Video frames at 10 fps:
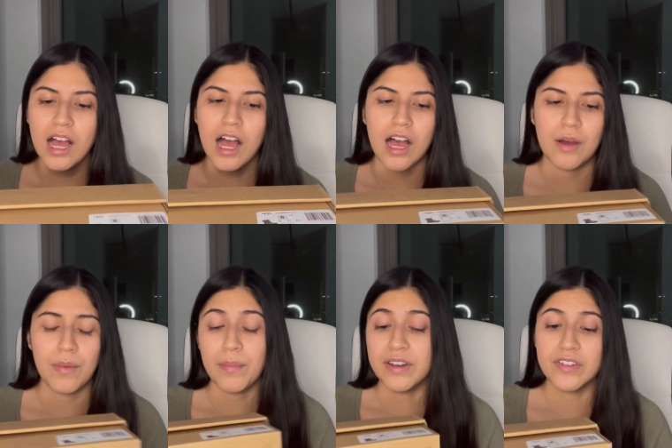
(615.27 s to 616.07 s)

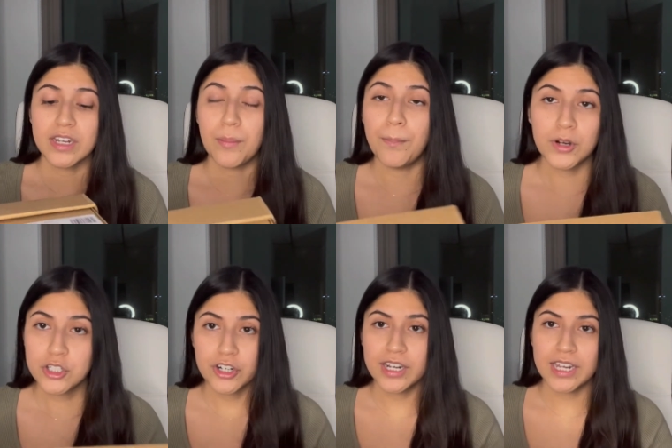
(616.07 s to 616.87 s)
I'm not even gonna
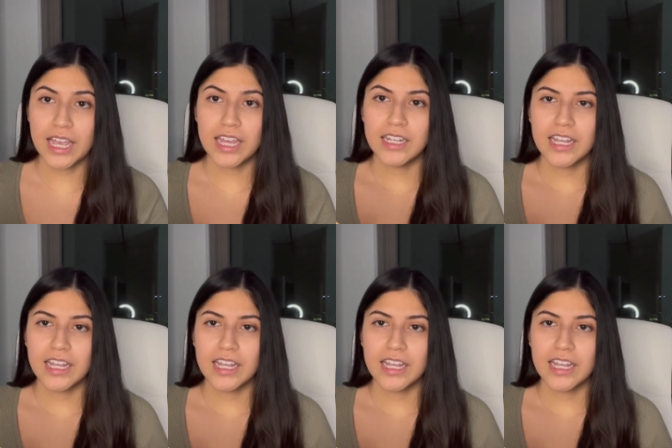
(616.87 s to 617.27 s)
butcher it again.